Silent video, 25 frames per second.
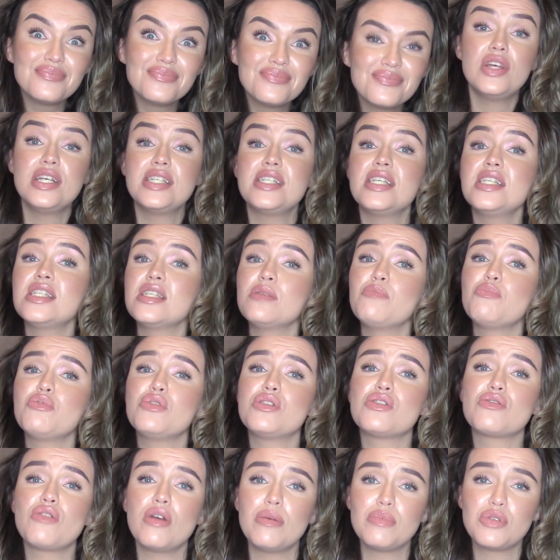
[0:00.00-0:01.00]
this is a
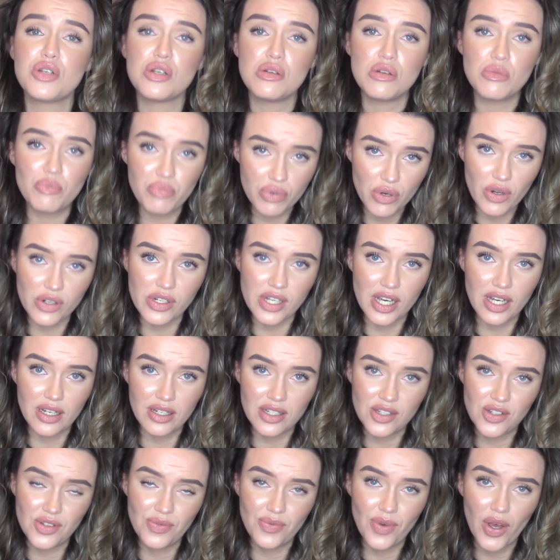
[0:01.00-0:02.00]
prescription
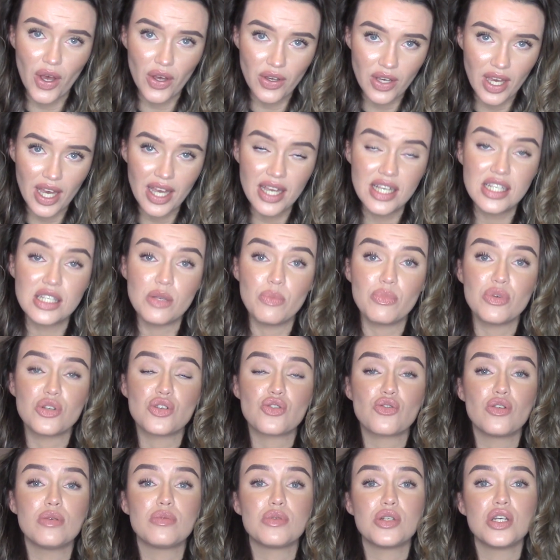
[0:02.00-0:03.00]
product, okay? It's a
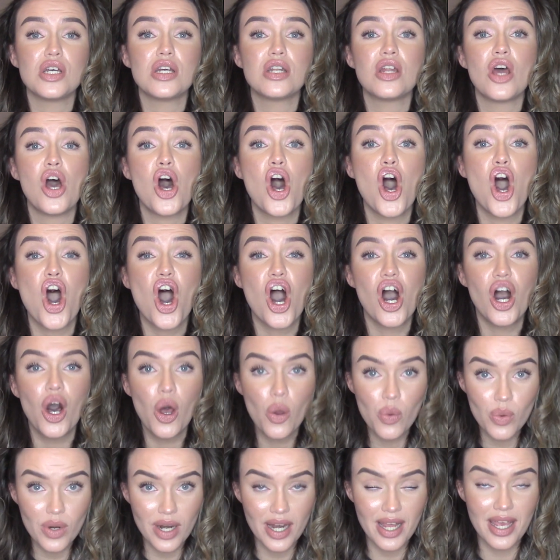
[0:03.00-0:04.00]
prescription
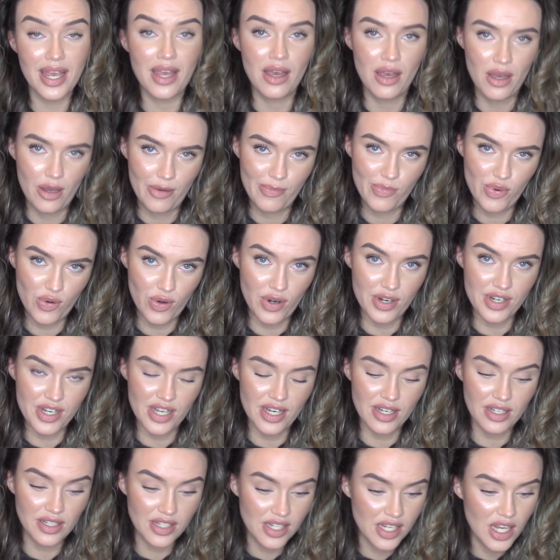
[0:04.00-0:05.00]
only
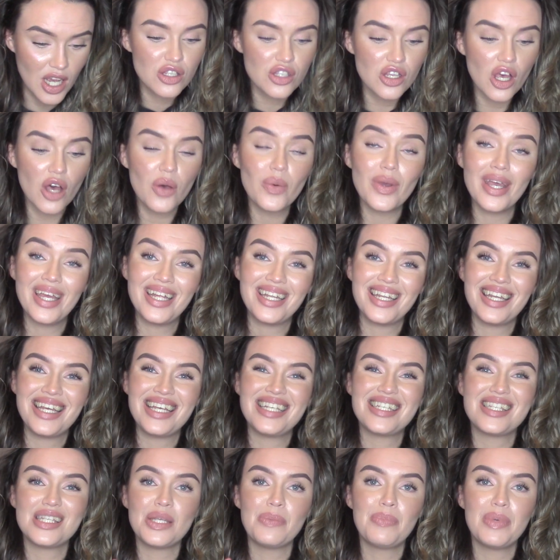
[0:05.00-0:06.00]
product. So it
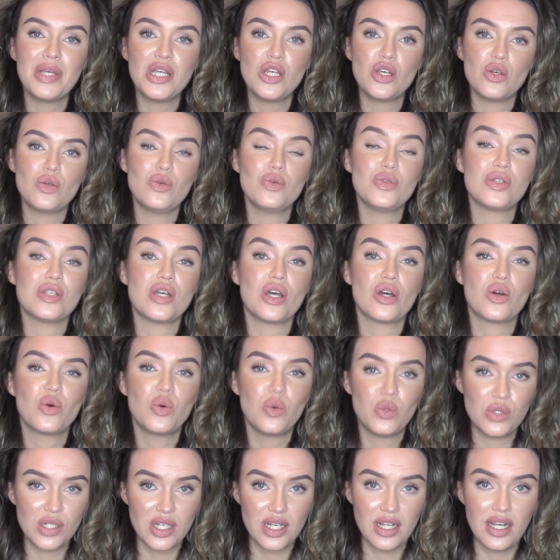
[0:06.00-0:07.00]
needs to be used
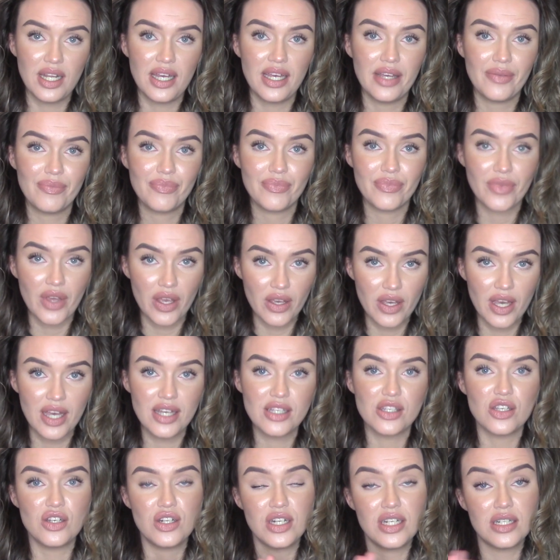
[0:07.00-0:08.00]
accordingly, okay?
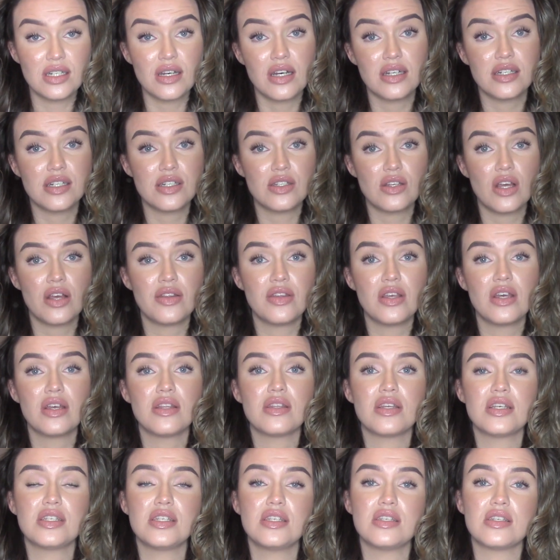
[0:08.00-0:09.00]
So you need to understand that
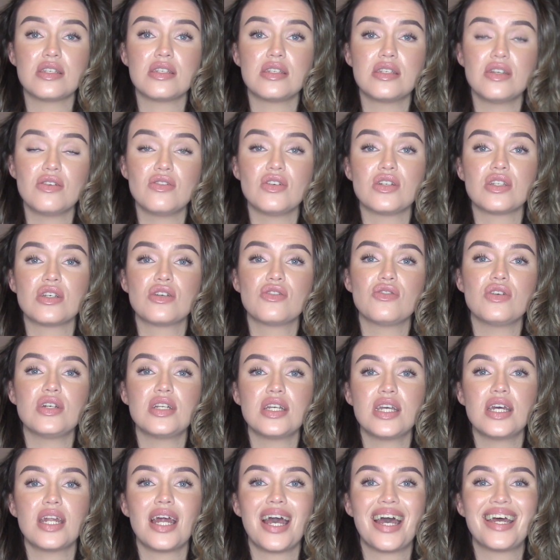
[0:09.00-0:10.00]
this is a serious
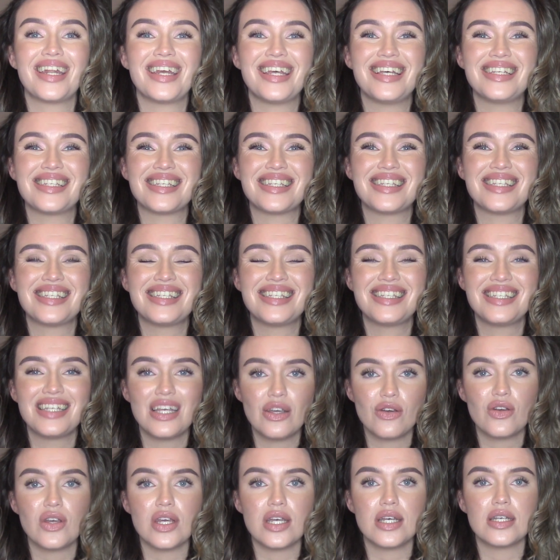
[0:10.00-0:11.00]
ingredient and it is a
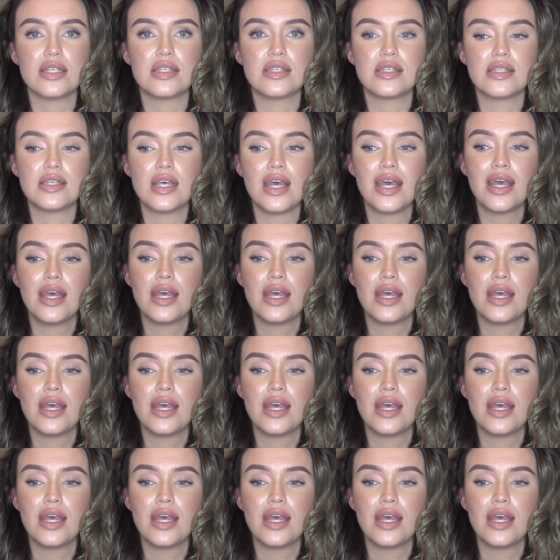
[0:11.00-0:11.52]
serious